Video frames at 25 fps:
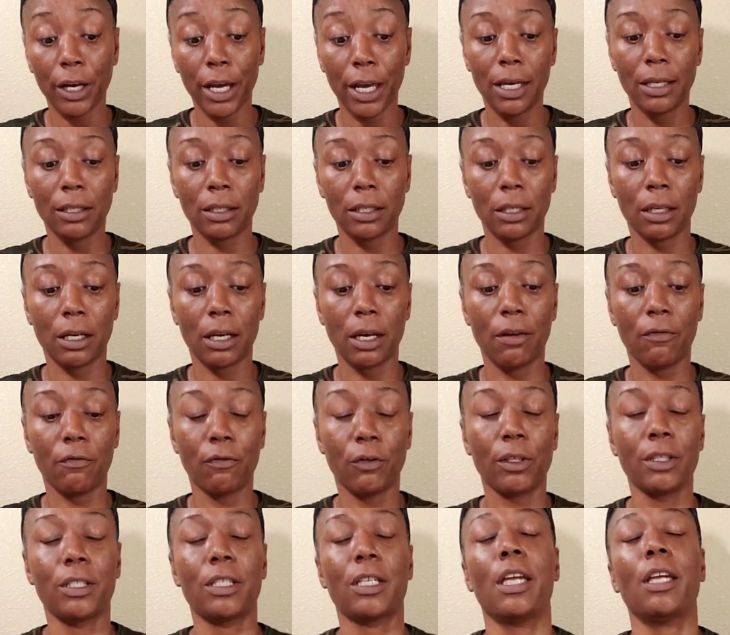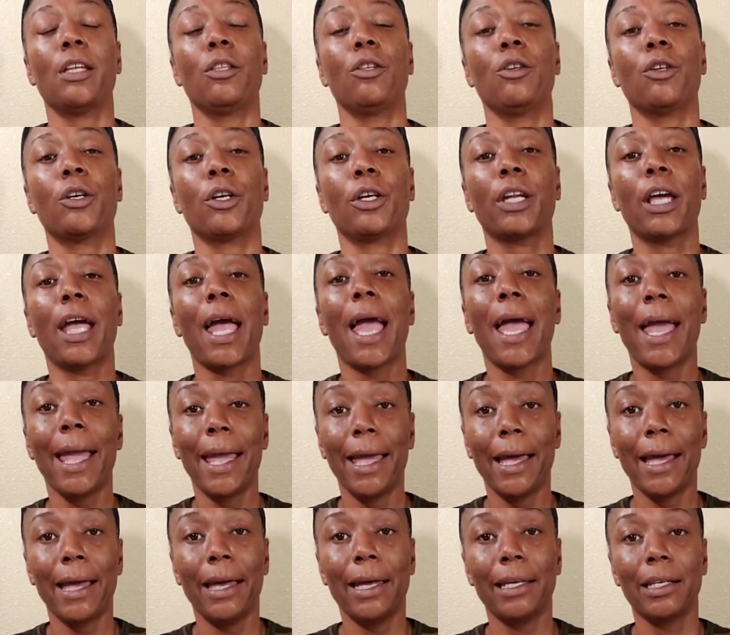head circumference and you're gonna
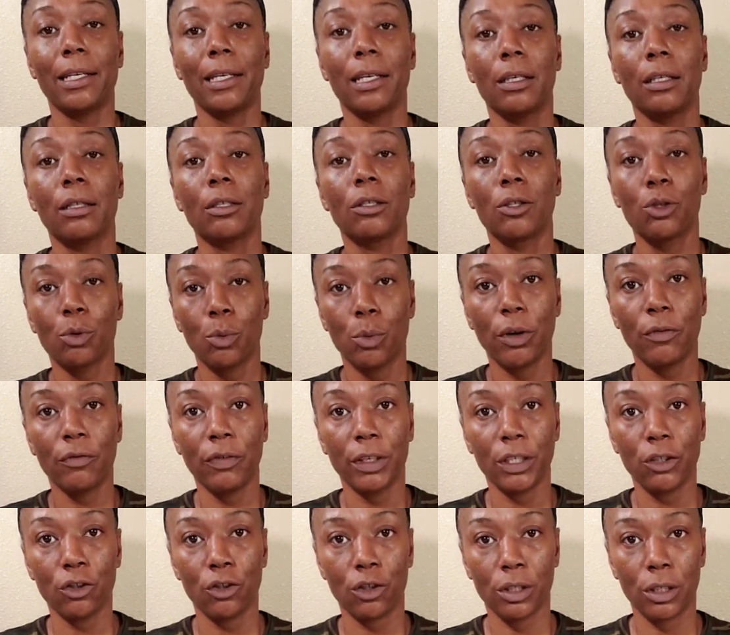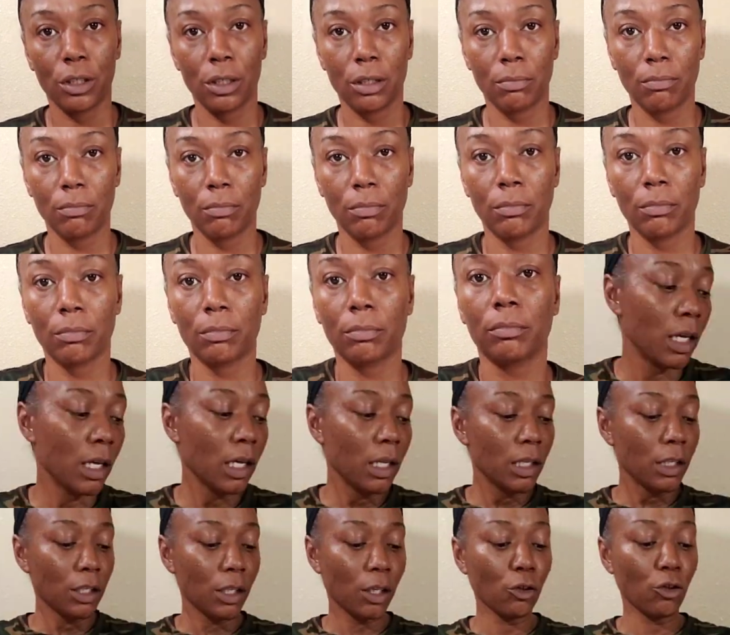add 12 inches.
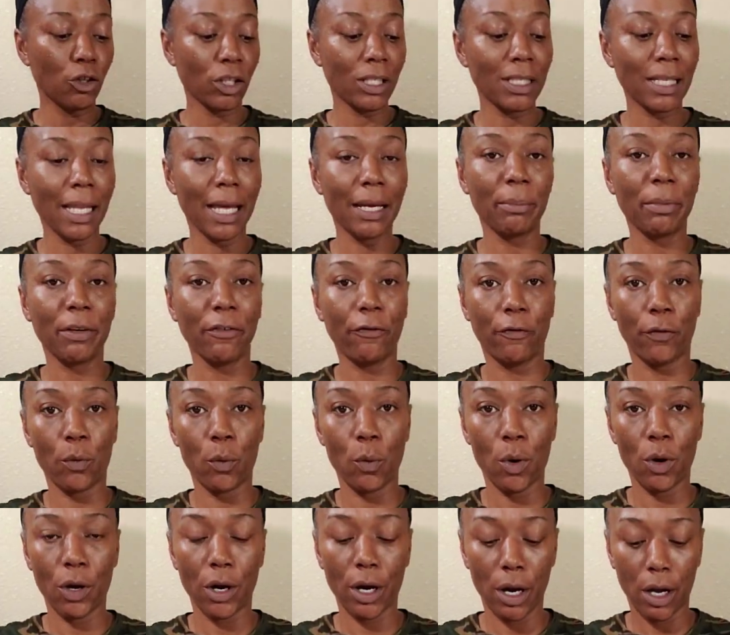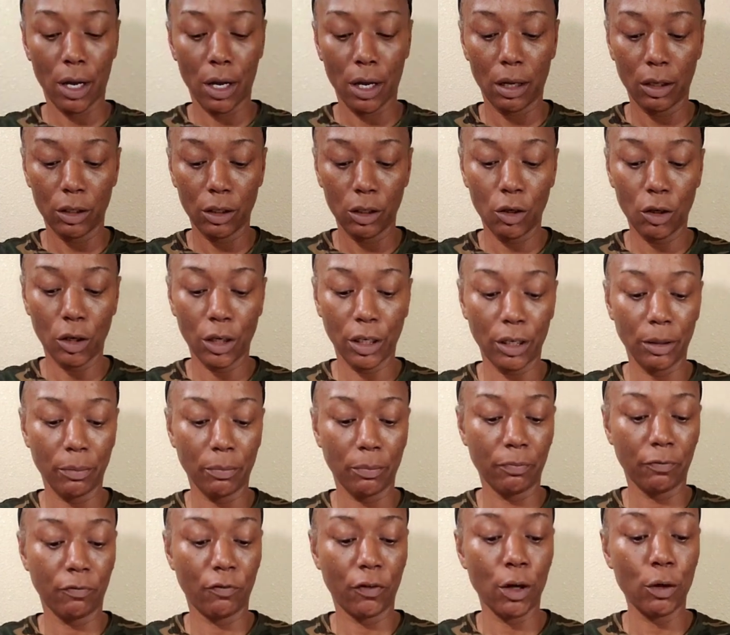So just like before, you're gonna
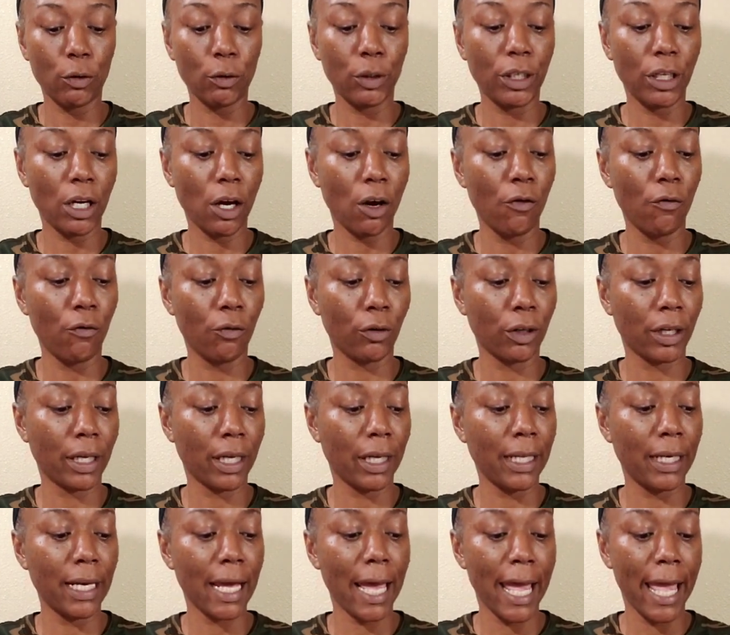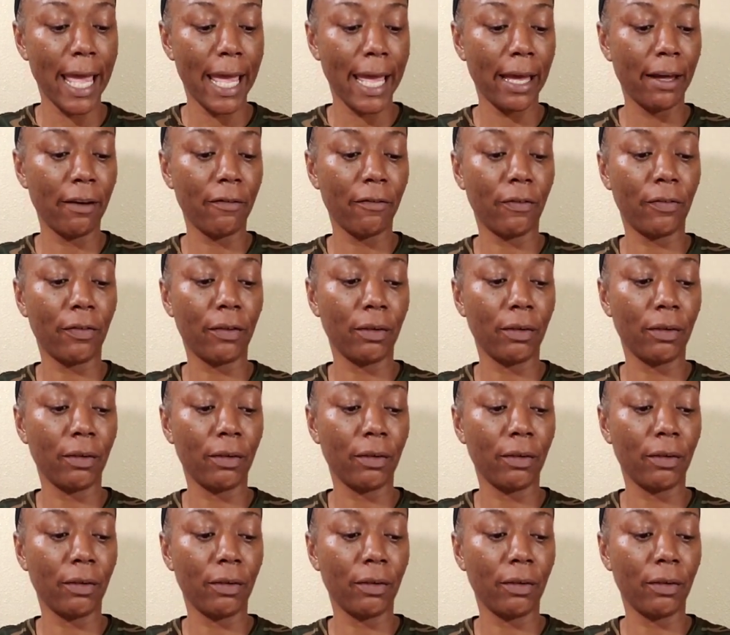fold it over in half.